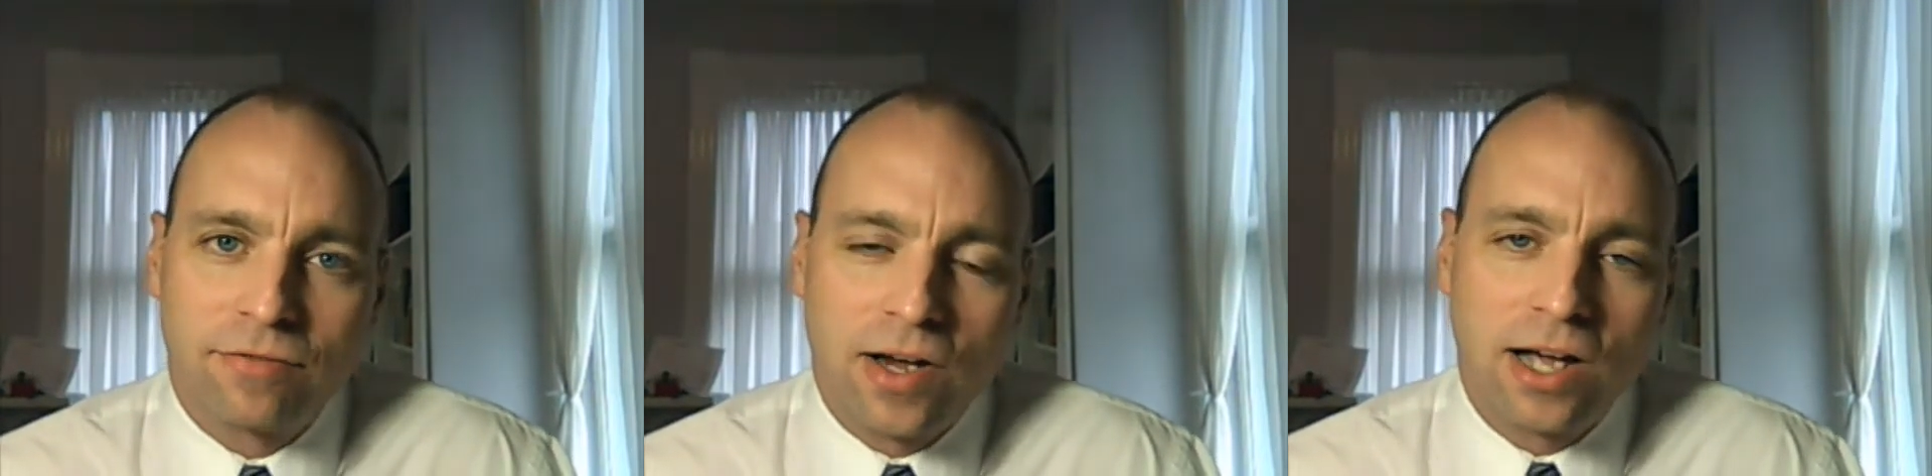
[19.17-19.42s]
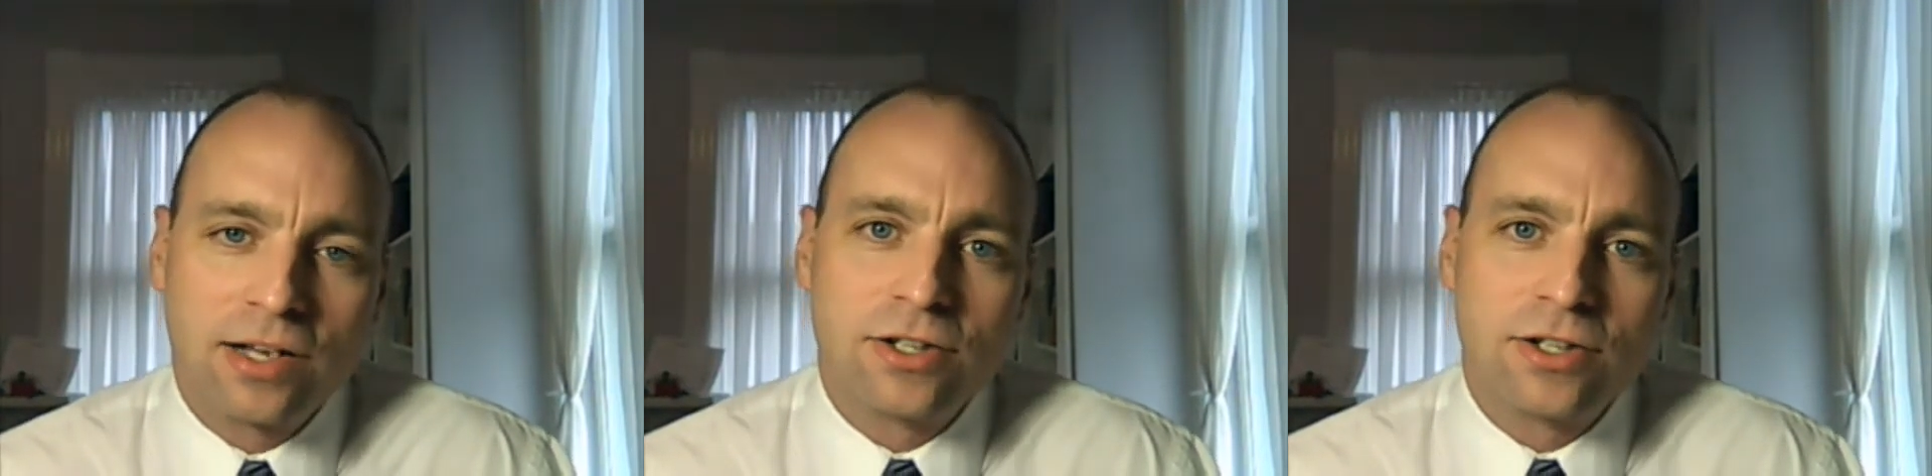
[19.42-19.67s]

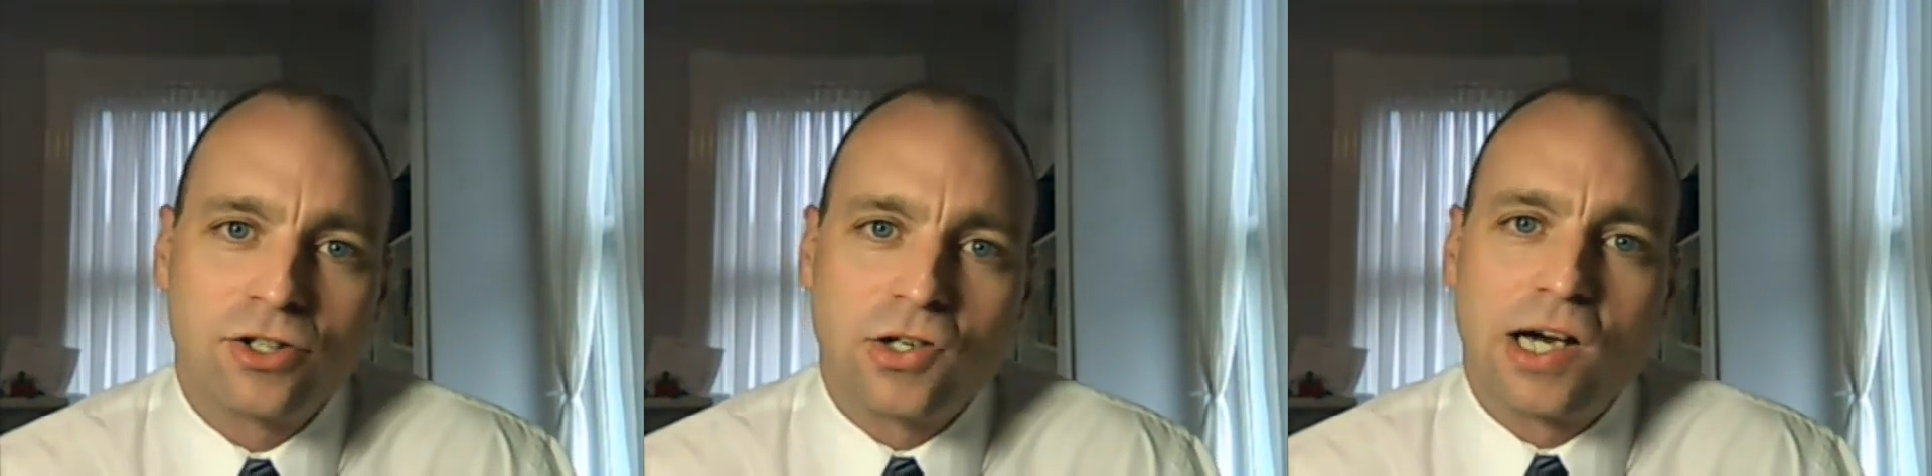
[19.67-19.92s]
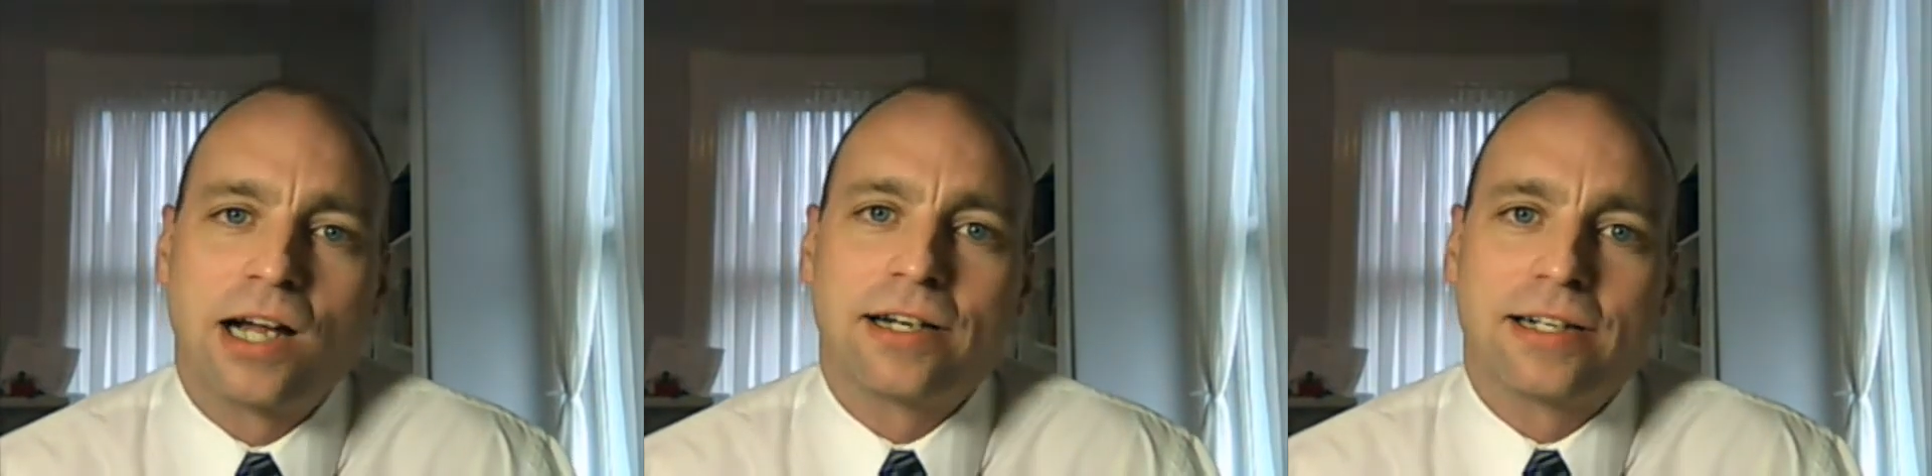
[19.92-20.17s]
Fathers, do
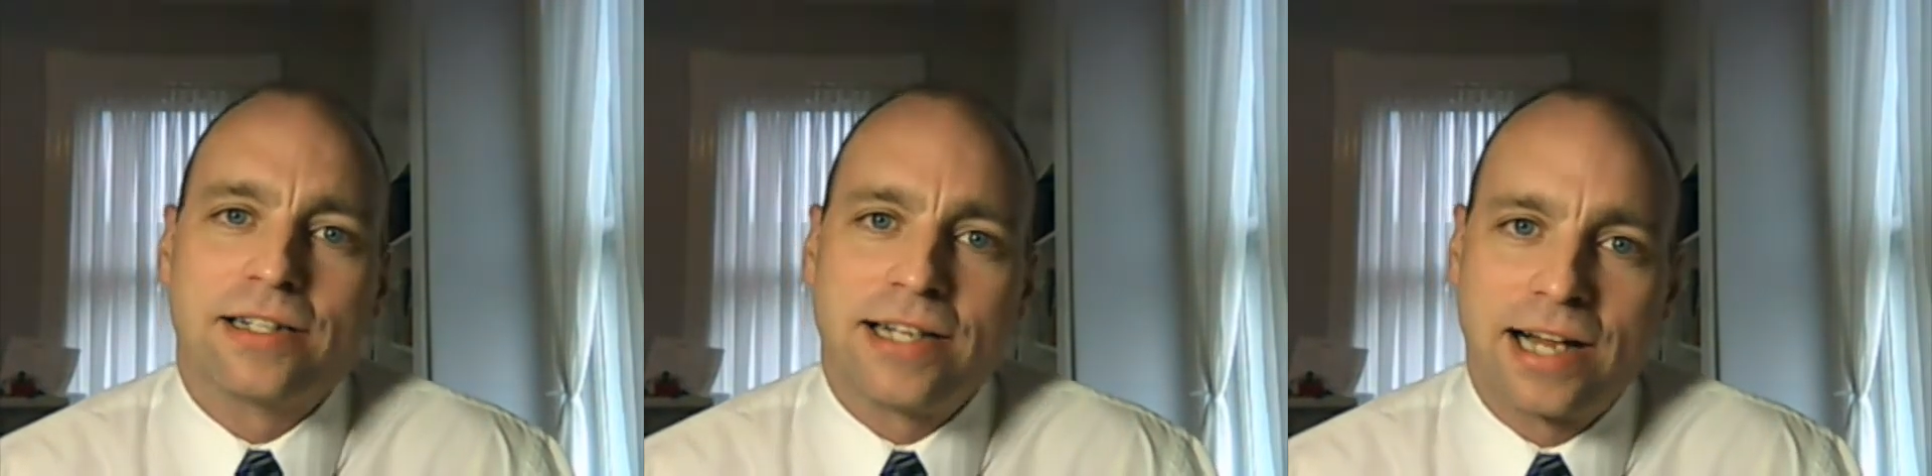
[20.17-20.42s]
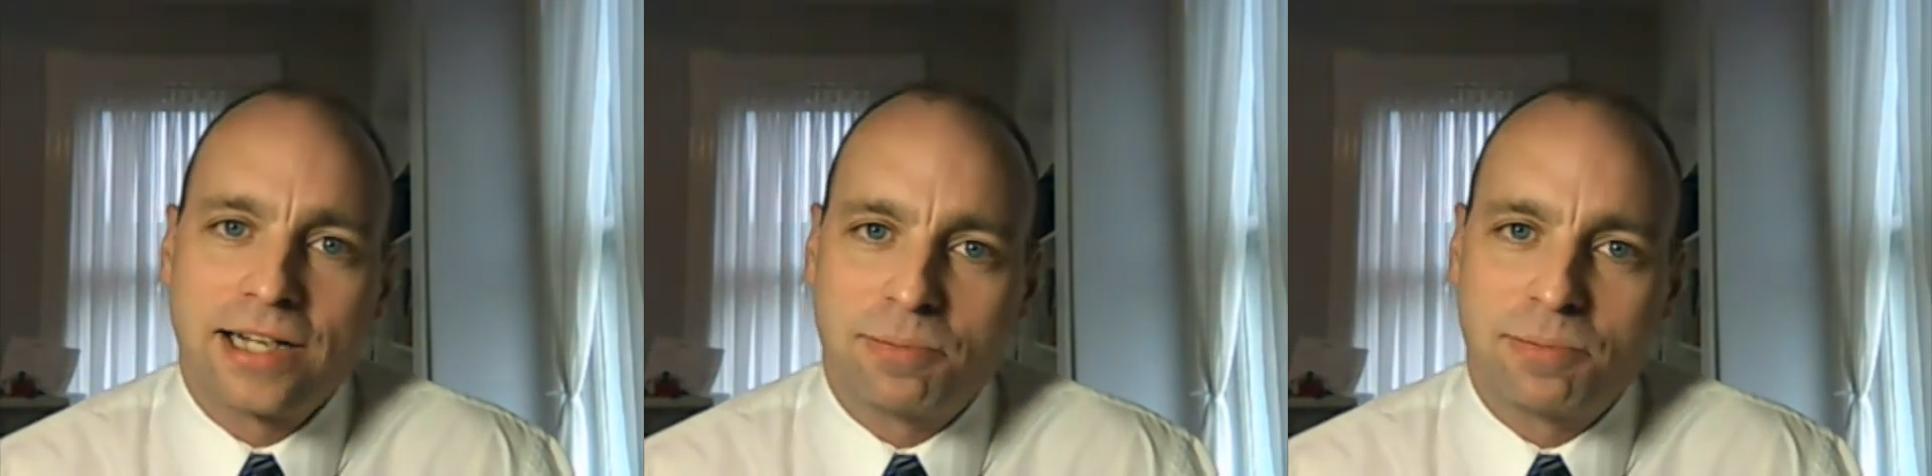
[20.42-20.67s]
not
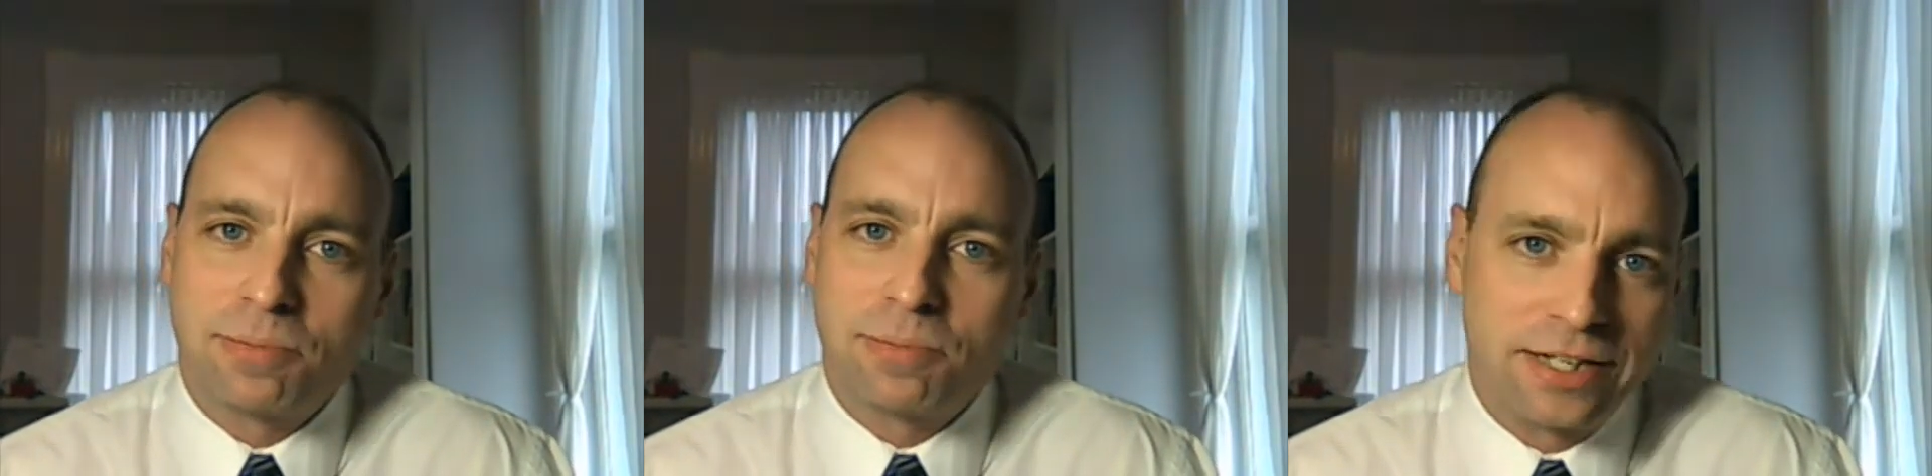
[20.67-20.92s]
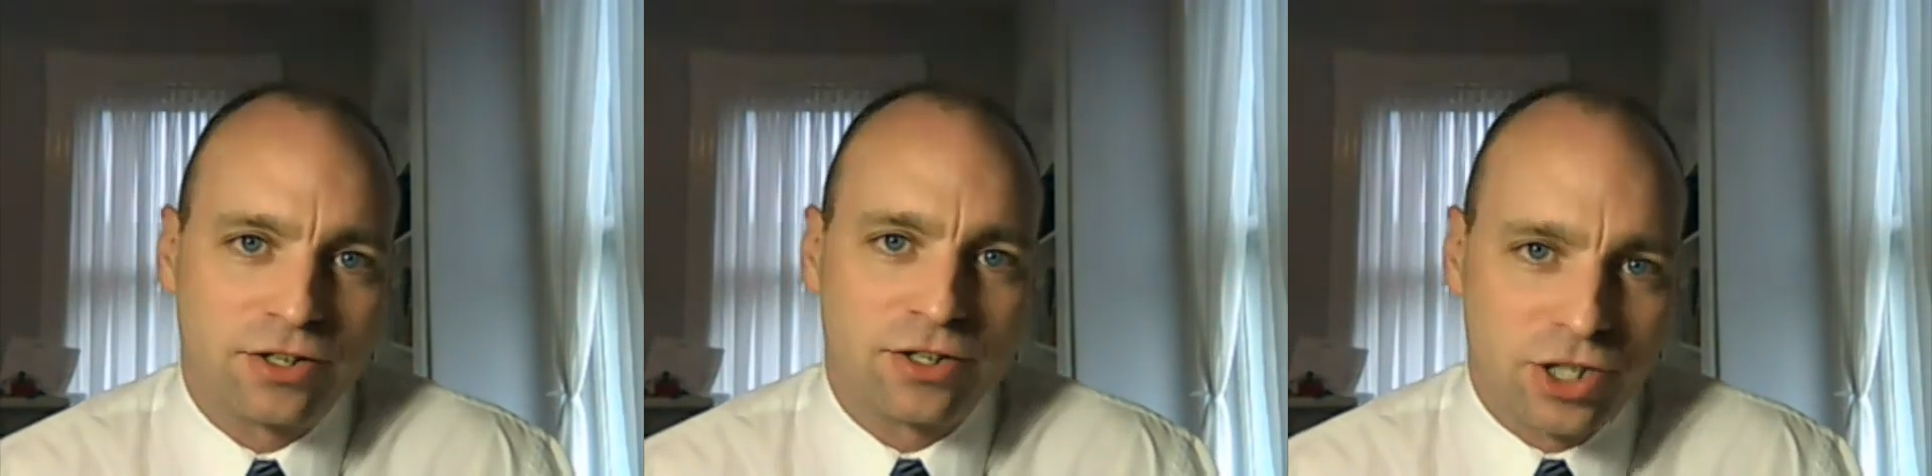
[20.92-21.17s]

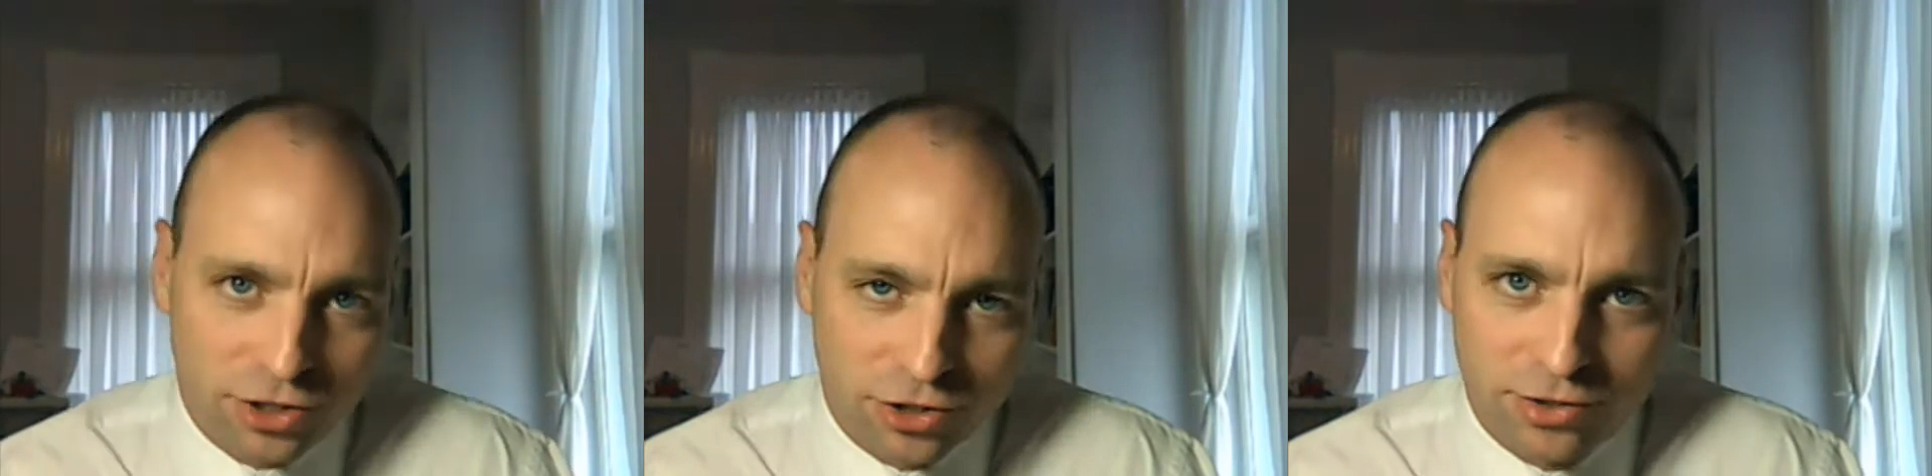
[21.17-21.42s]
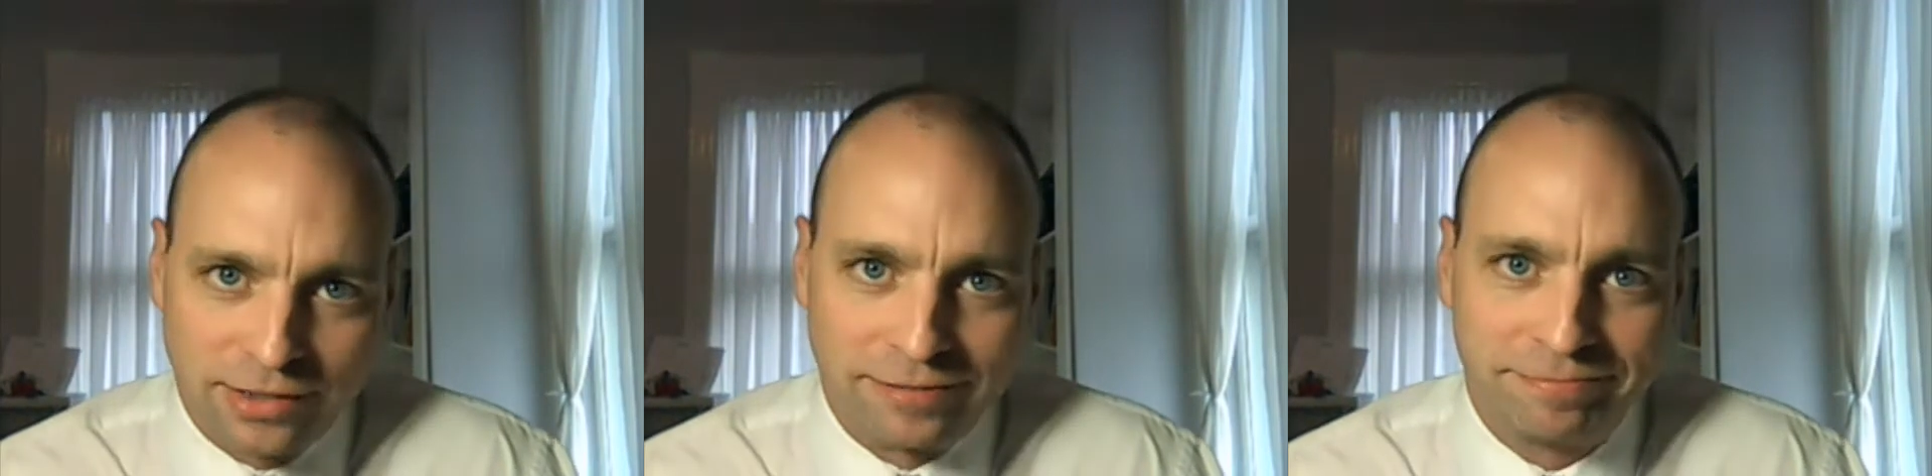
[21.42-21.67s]
exasperate your
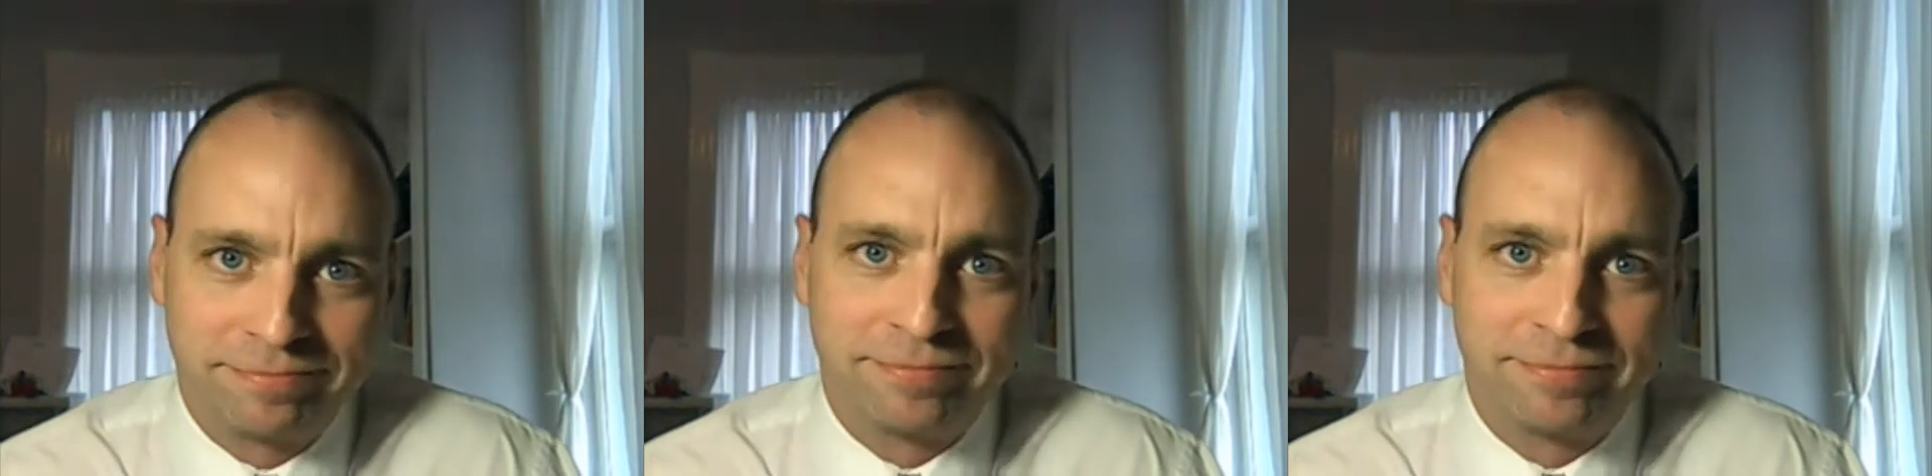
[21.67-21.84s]
children.